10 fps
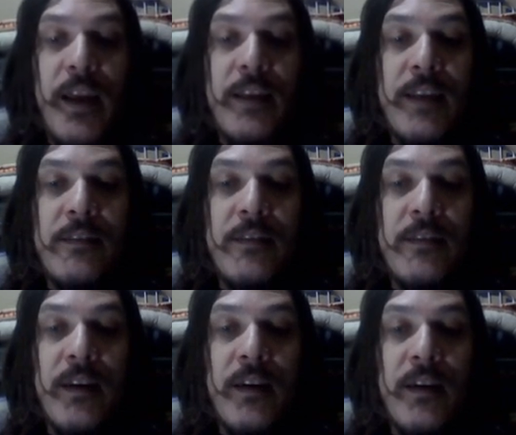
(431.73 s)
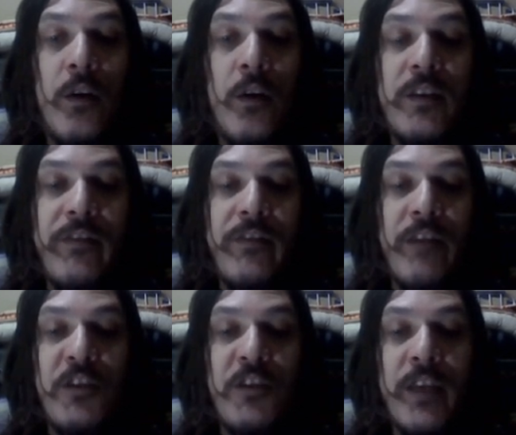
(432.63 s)
and on
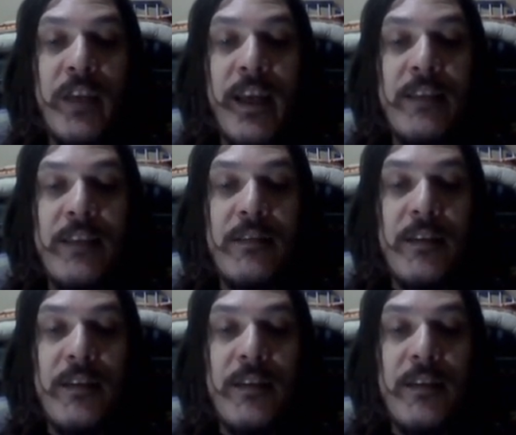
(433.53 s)
d5 sorry and